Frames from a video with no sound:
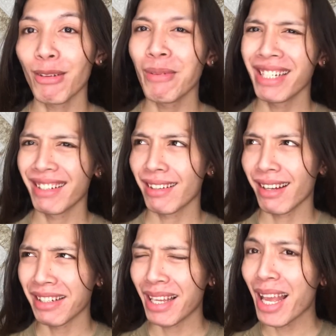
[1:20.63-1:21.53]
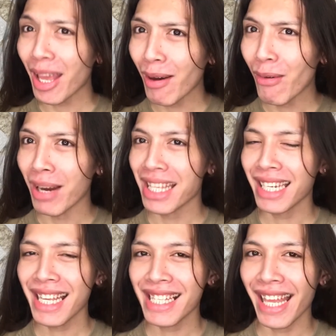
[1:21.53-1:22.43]
my god, ew, why did
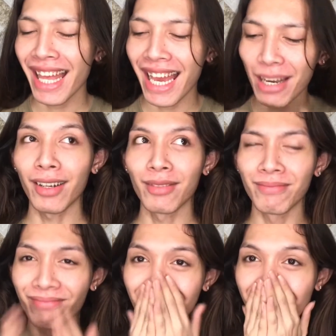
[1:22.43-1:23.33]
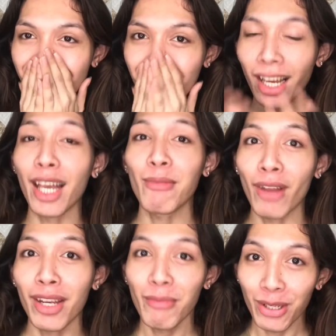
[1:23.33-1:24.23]
I say that? I am
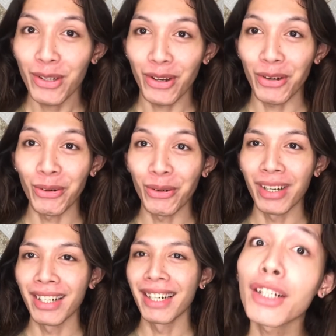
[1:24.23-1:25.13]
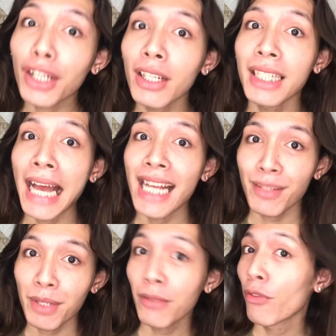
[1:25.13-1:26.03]
not a beauty guru. Girl, it has
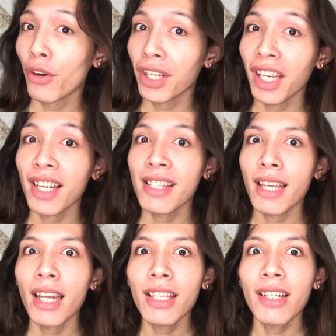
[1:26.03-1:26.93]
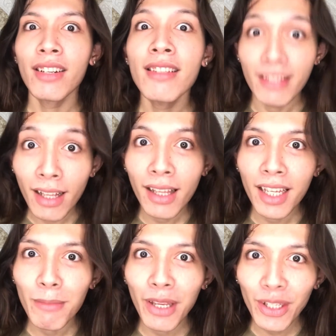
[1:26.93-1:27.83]
been 4 years and you're still not a
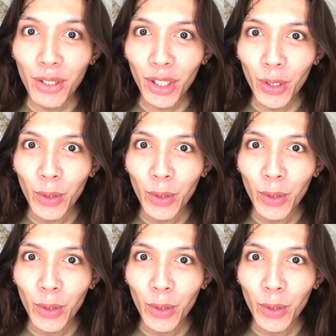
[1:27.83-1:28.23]
beauty guru.